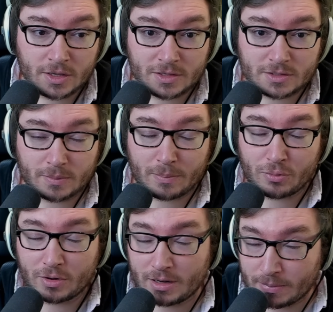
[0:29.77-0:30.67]
So I've been
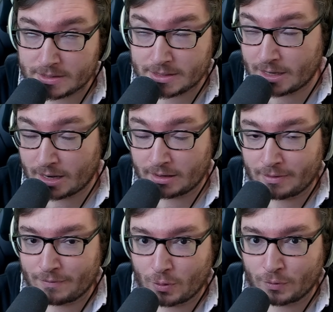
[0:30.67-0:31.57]
pretty busy and
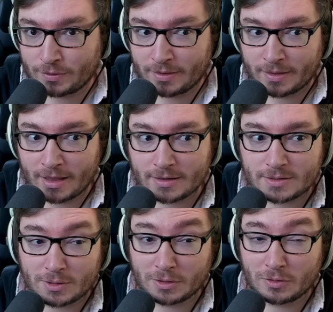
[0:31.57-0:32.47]
involved in that.
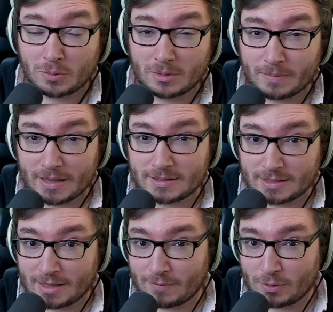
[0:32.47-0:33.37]
So I'm going to do my best to
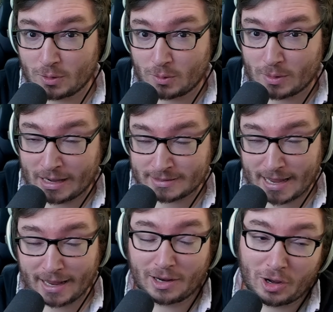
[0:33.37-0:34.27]
give you as
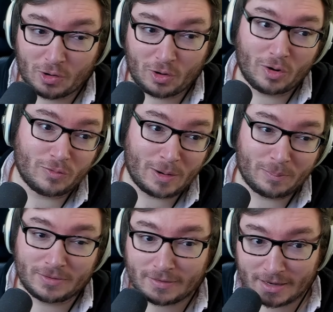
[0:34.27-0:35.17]
accurate
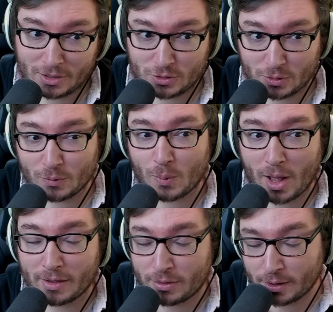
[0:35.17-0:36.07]
representation of what
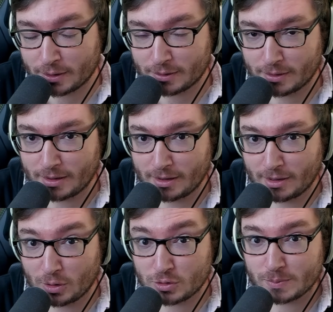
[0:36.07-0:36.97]
I think
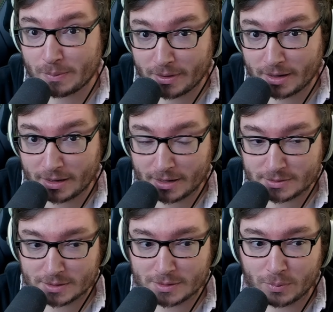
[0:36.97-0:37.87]
you should be playing
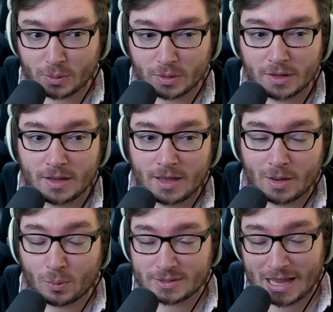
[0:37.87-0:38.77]
as a support
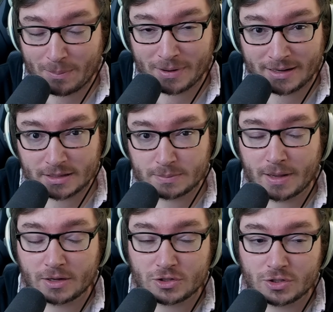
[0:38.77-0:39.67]
and what's happening this
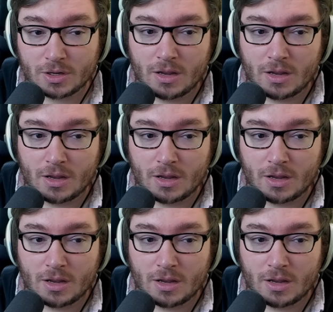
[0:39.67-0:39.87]
patch.